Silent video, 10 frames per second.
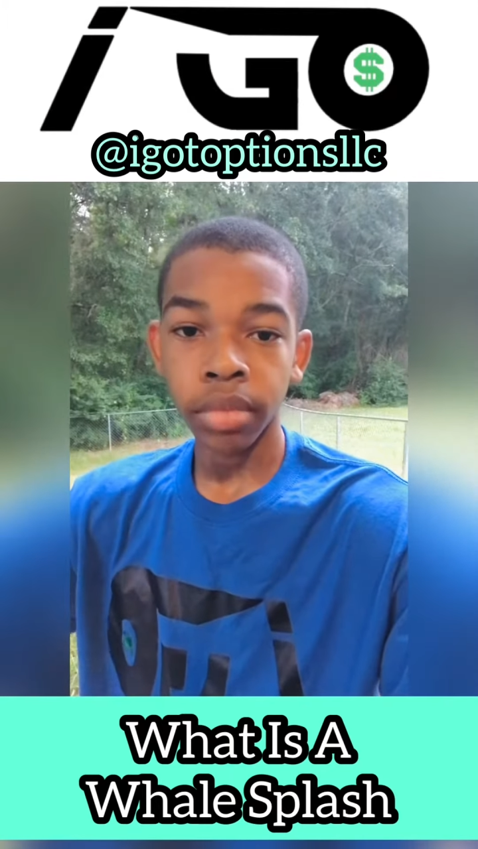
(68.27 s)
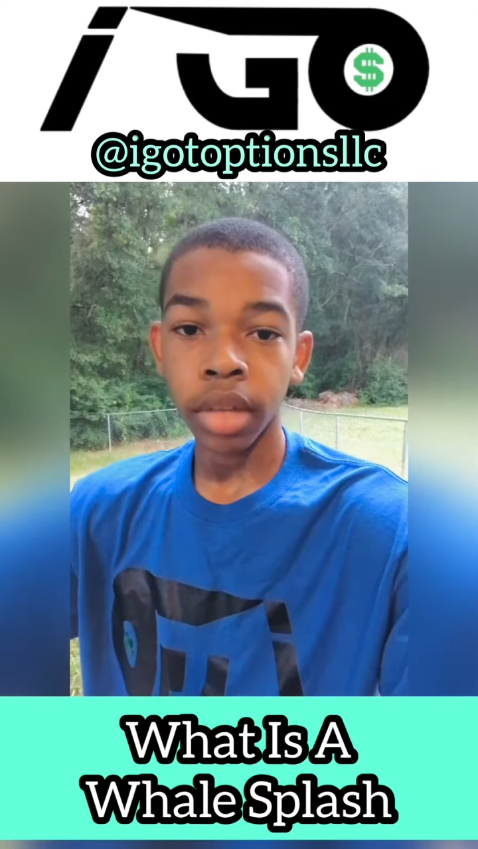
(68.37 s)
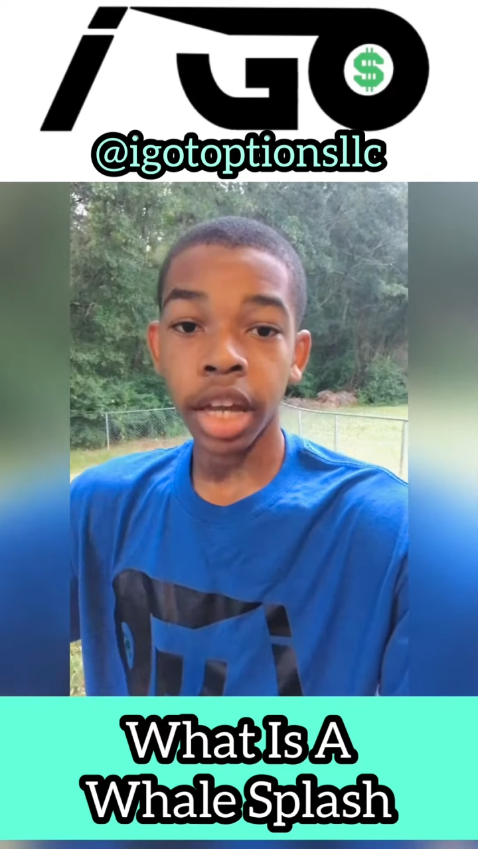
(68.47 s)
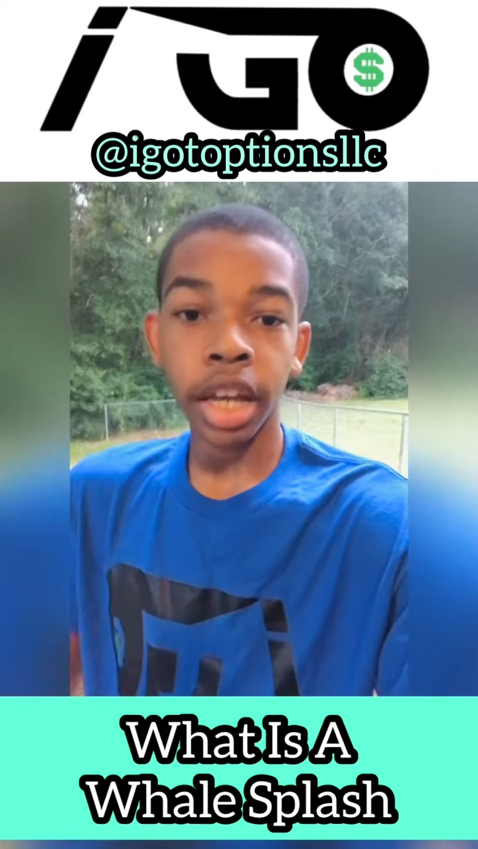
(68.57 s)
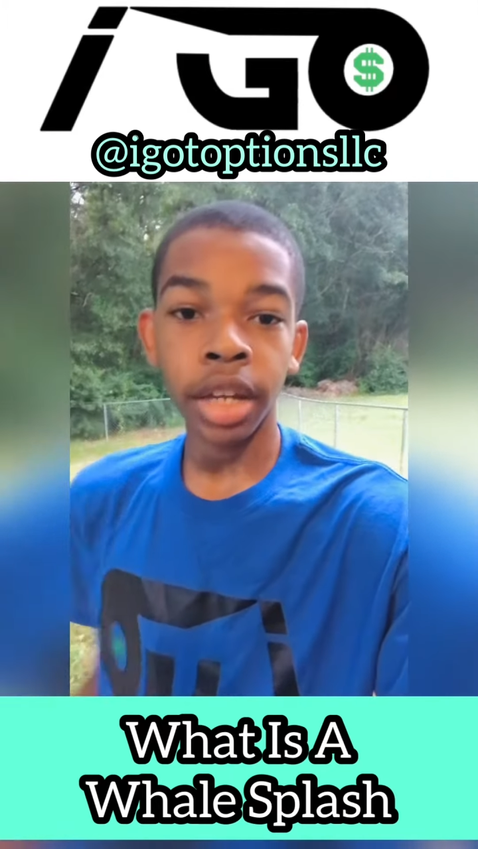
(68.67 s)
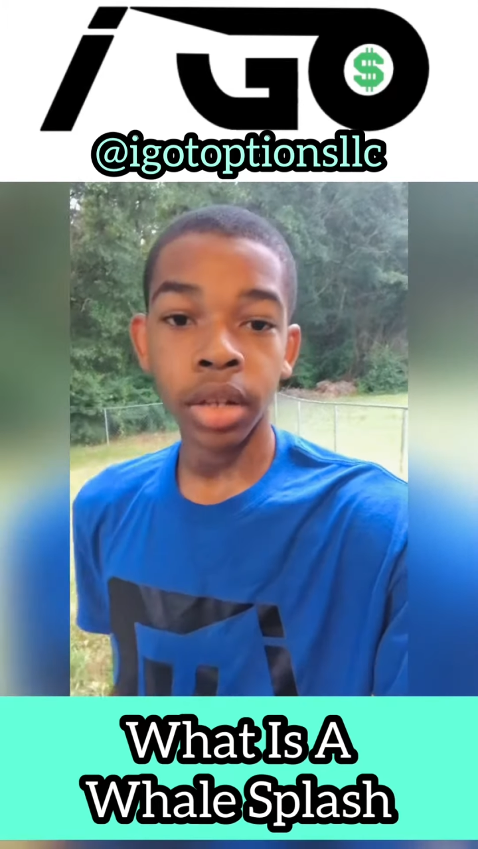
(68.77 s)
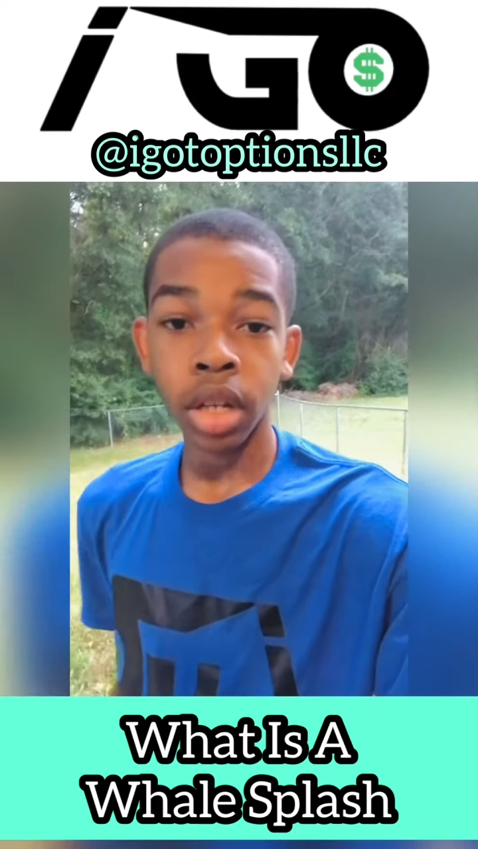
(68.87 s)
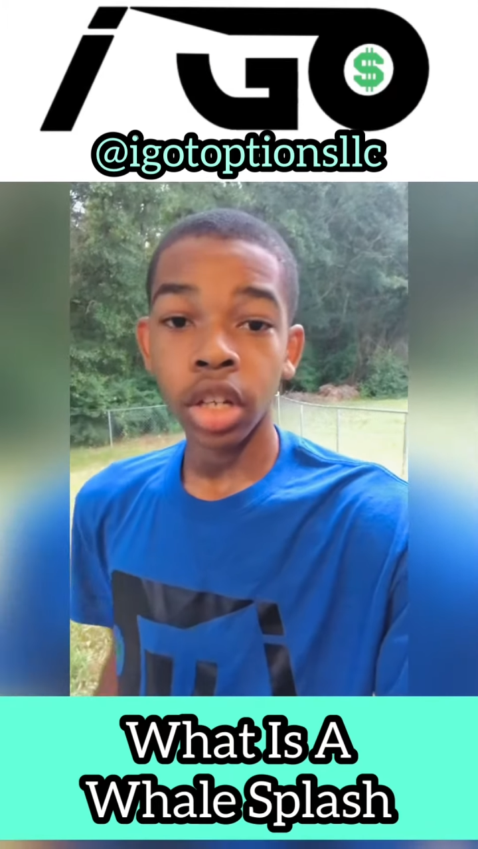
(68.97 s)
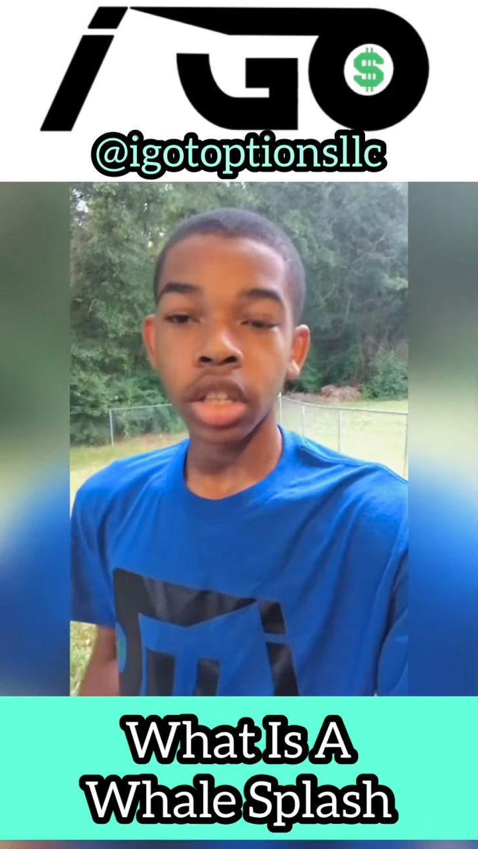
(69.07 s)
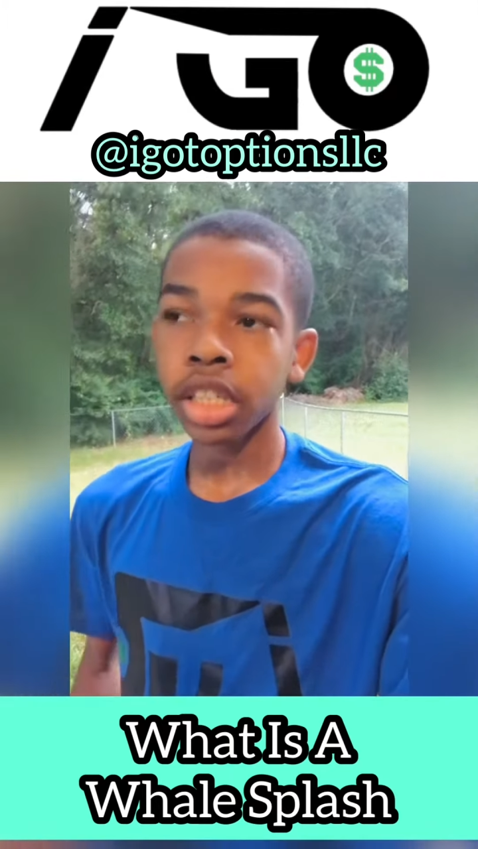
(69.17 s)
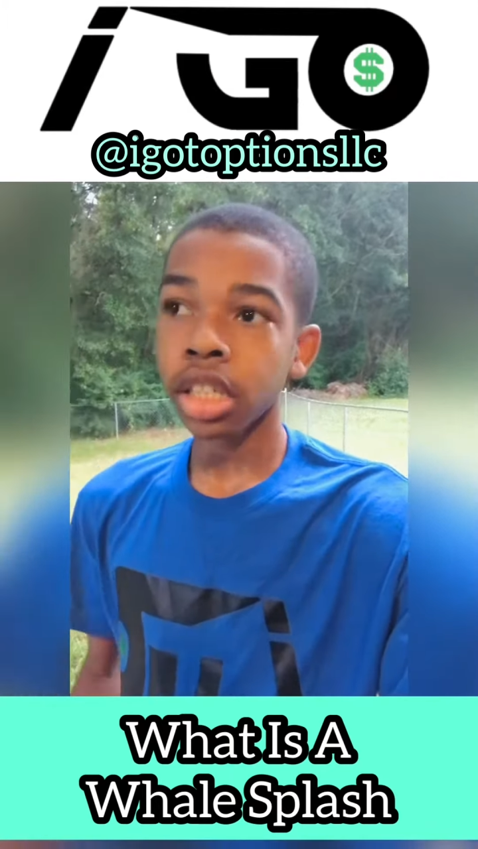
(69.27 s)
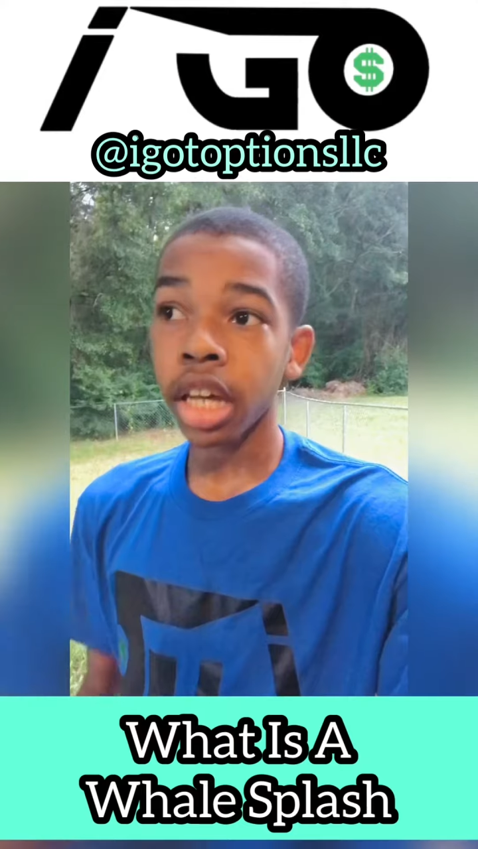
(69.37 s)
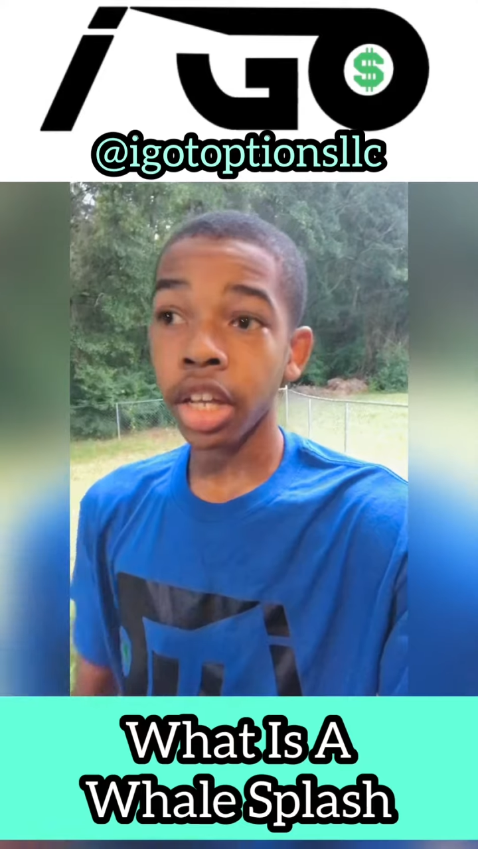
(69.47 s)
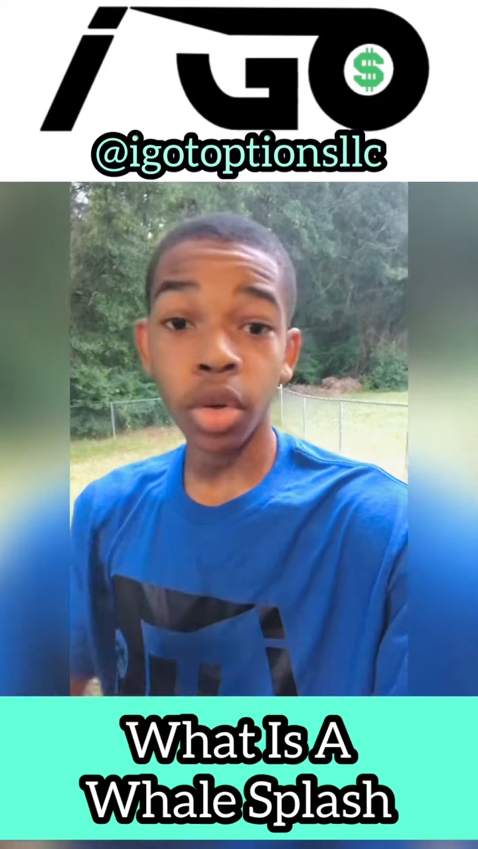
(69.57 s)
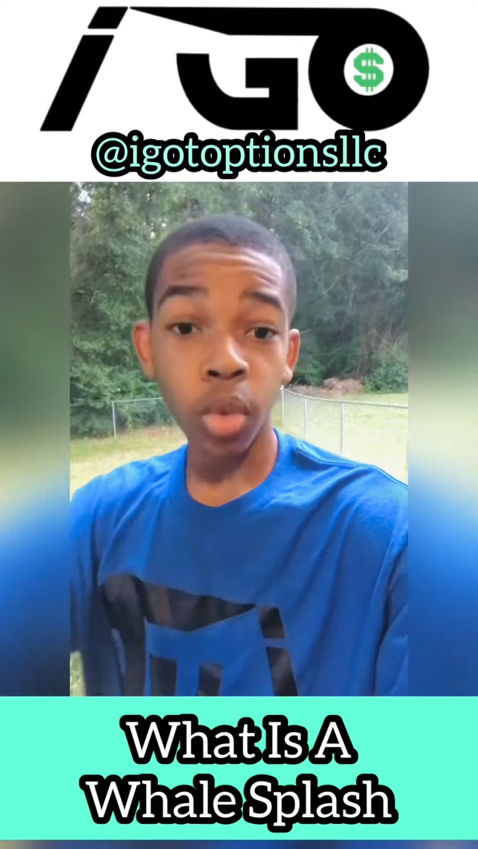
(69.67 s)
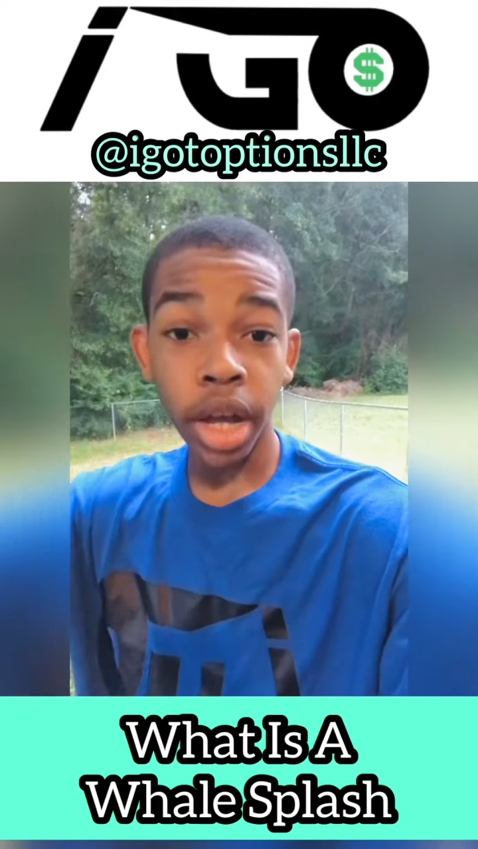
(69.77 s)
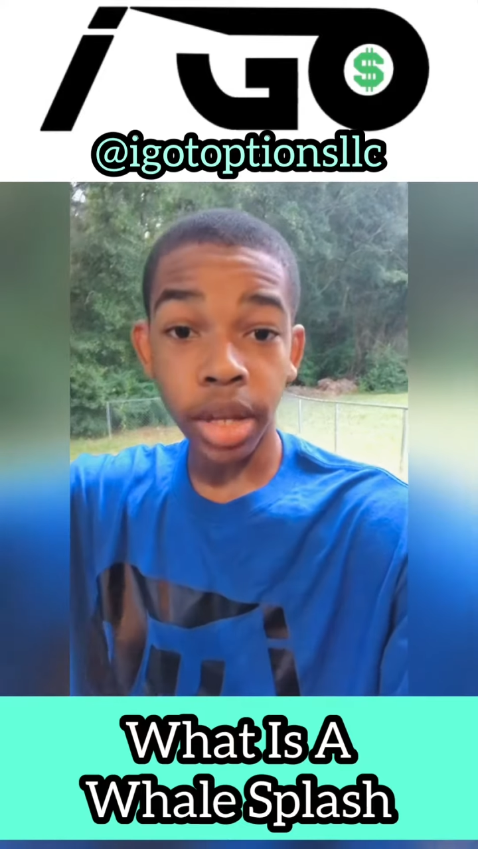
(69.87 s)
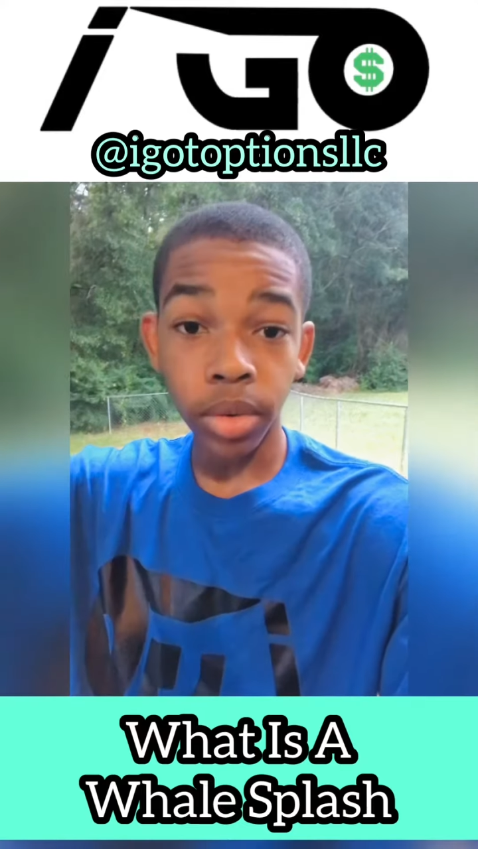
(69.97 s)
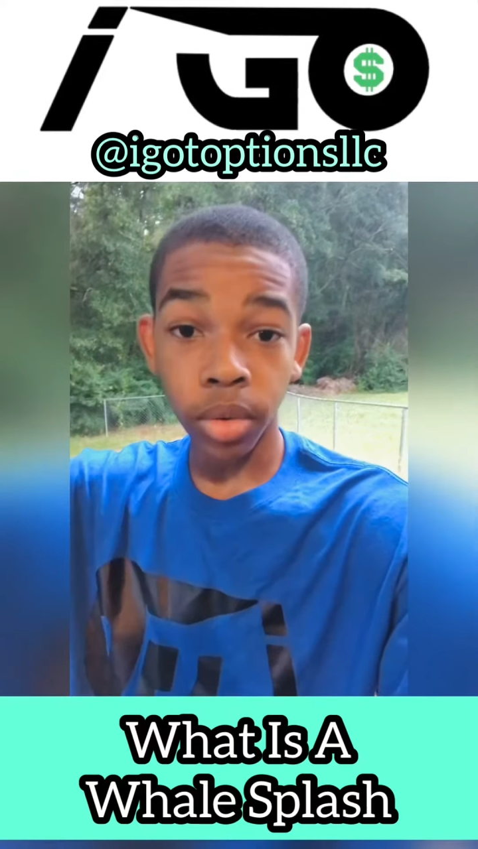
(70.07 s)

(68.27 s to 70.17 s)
And let's say you're right?